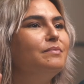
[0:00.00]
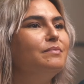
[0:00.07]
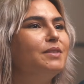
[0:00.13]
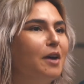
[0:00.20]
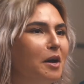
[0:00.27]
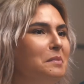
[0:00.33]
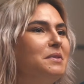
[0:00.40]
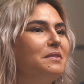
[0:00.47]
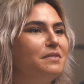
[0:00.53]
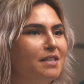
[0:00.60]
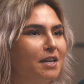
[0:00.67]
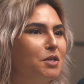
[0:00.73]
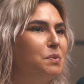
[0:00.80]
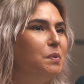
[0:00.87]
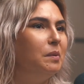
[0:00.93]
types of
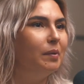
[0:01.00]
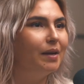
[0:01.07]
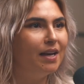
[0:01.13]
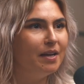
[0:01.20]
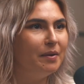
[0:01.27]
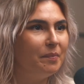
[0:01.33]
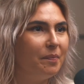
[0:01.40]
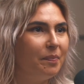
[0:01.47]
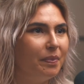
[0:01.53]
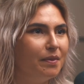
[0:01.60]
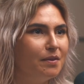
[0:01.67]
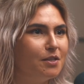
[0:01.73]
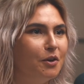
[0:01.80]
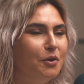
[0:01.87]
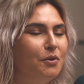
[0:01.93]
sexual play.
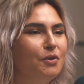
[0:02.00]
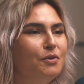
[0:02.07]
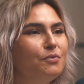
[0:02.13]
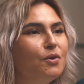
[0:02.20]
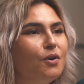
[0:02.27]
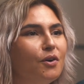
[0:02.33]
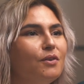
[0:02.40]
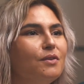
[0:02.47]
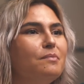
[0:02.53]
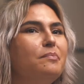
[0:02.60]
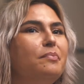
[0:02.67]
So you've got